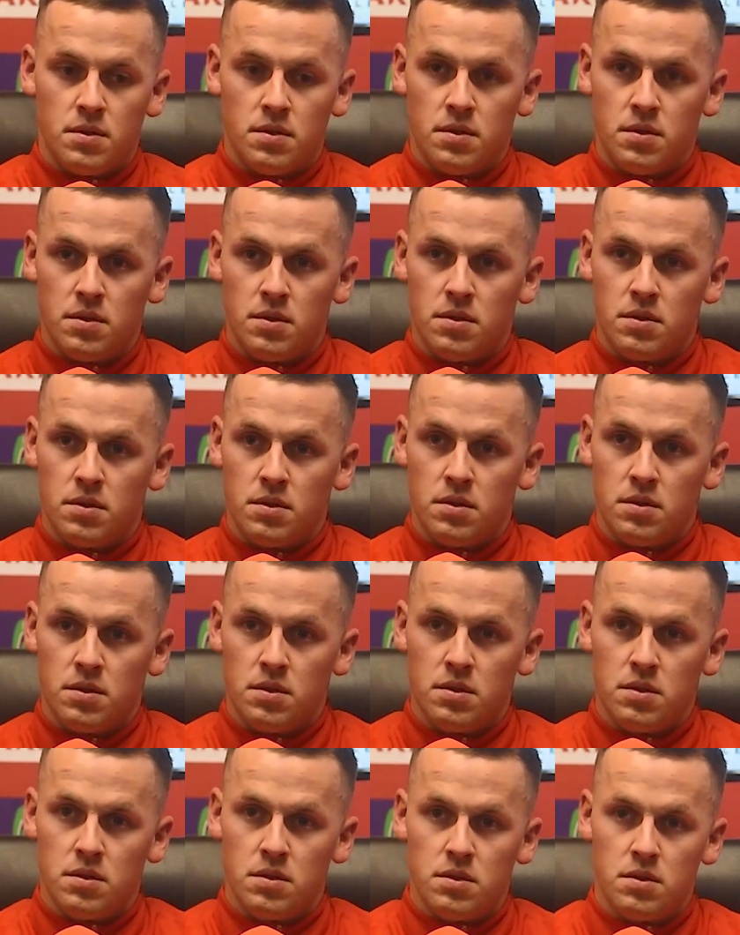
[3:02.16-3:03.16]

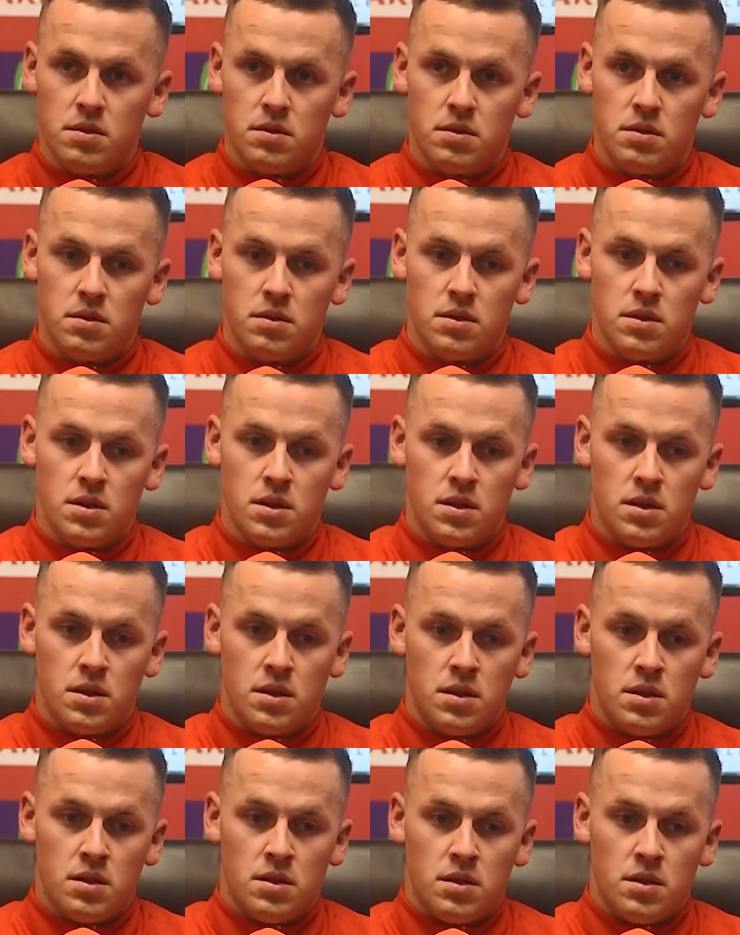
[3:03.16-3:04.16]
This person isn't speaking.